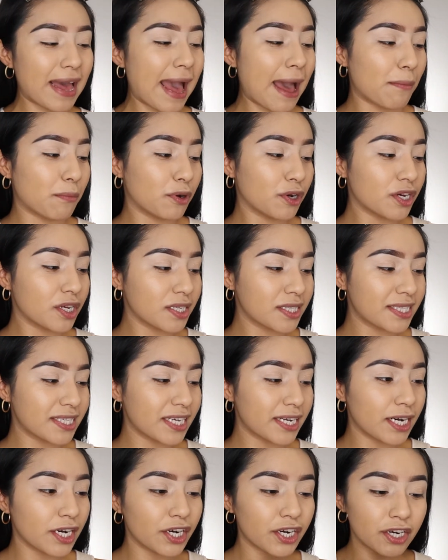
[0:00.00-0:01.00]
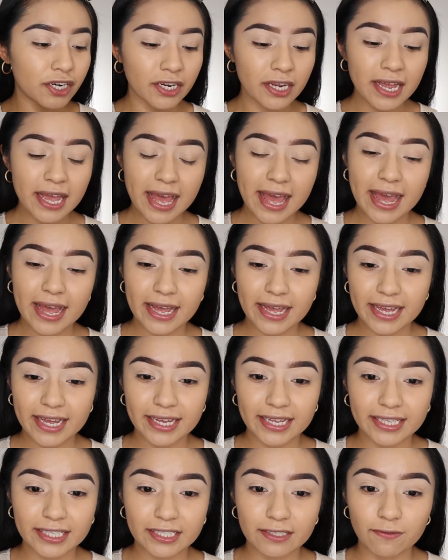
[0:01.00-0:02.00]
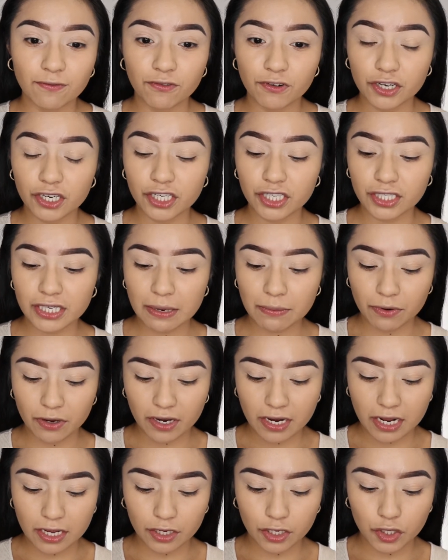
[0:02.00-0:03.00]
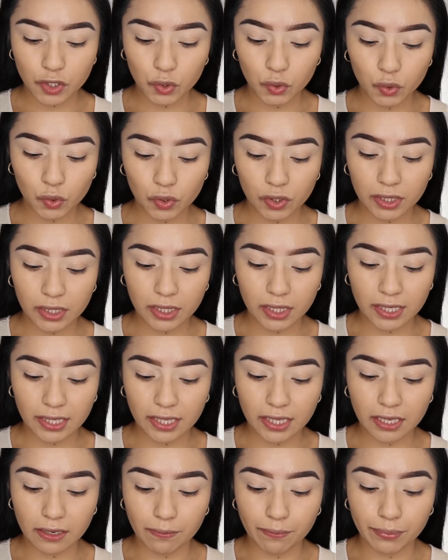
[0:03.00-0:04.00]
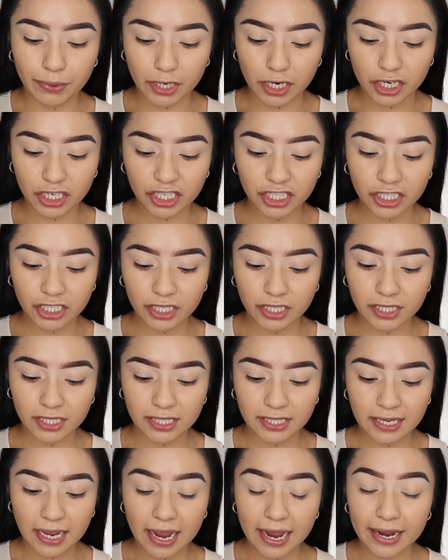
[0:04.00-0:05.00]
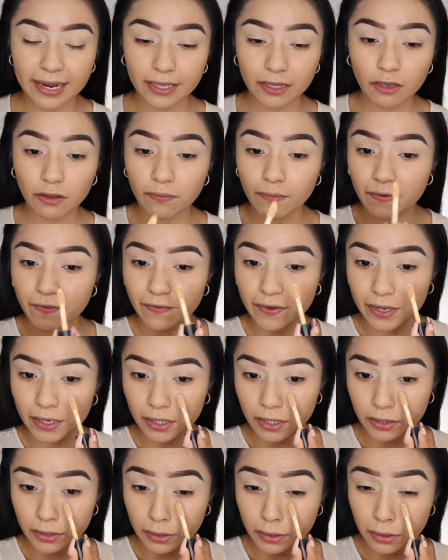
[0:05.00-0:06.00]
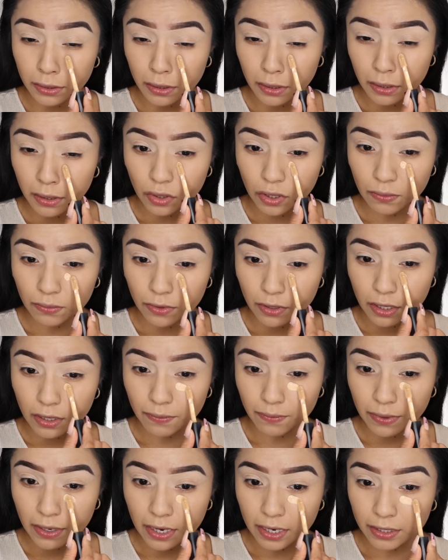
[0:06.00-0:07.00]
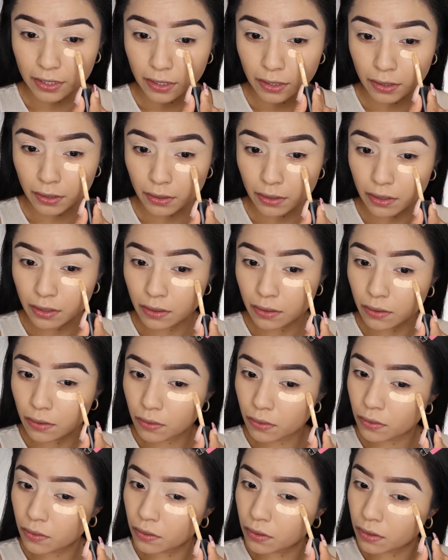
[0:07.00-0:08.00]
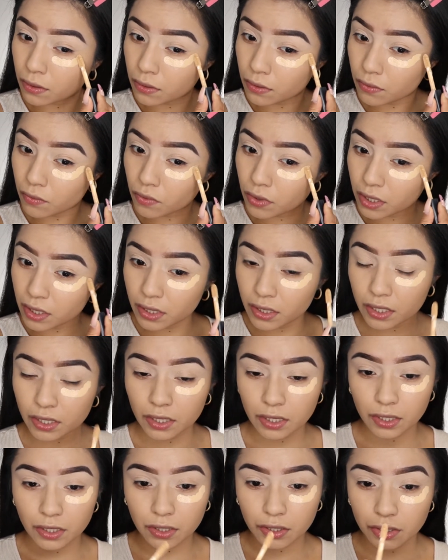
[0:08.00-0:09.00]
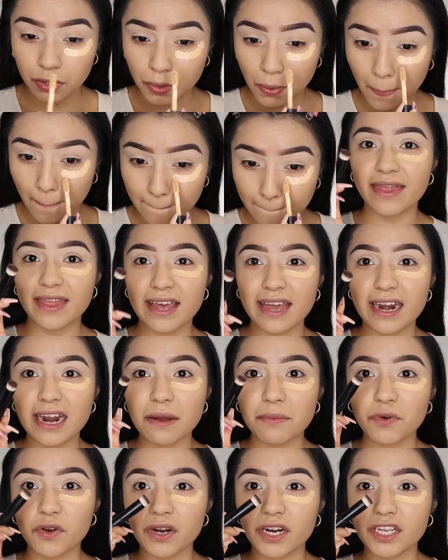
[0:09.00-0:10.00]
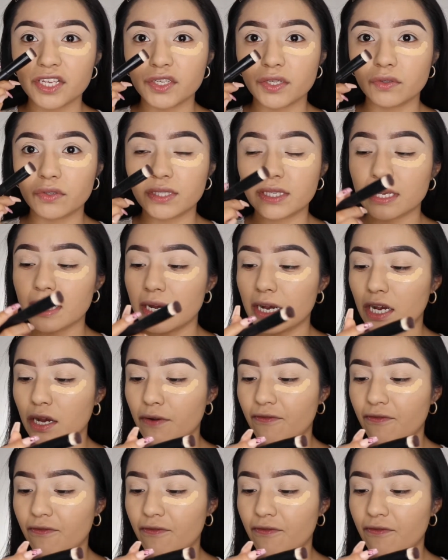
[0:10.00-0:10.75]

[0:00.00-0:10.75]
Camo Concealer, and first I'm gonna use the brush side of my face. So I'm gonna apply it right here, and then I'm gonna use the